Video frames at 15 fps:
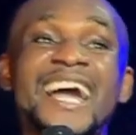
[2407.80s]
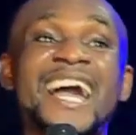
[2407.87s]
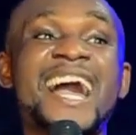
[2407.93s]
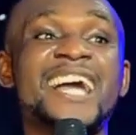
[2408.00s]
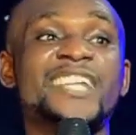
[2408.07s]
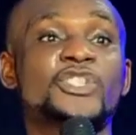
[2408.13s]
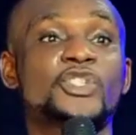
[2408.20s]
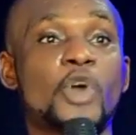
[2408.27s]

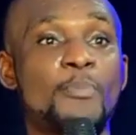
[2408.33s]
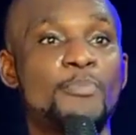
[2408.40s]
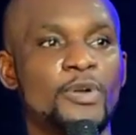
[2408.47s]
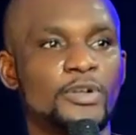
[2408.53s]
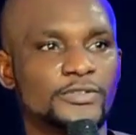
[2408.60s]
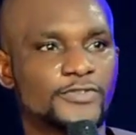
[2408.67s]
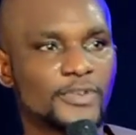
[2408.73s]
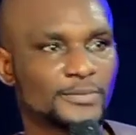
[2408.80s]
hands upon
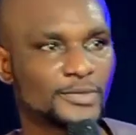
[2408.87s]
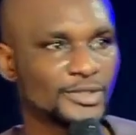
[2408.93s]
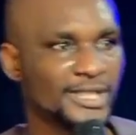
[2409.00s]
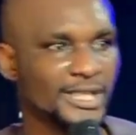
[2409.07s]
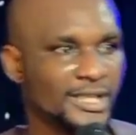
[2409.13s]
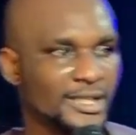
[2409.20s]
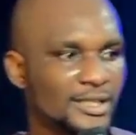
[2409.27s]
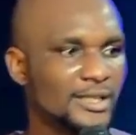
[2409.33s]
from
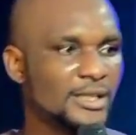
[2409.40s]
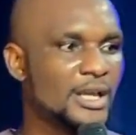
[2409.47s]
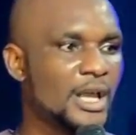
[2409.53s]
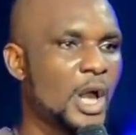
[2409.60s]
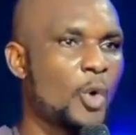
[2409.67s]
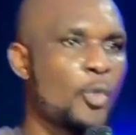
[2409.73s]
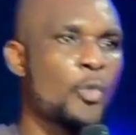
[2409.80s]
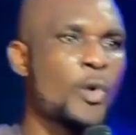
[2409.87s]
today,
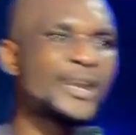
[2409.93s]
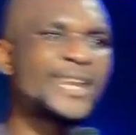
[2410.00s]
whether